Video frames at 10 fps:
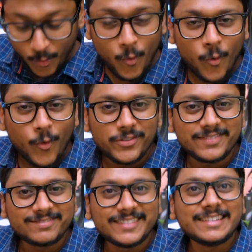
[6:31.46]

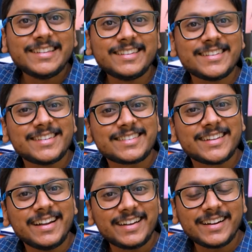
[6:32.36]
Oh, this is a
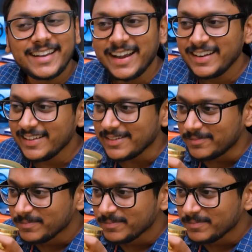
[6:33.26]
scented candle.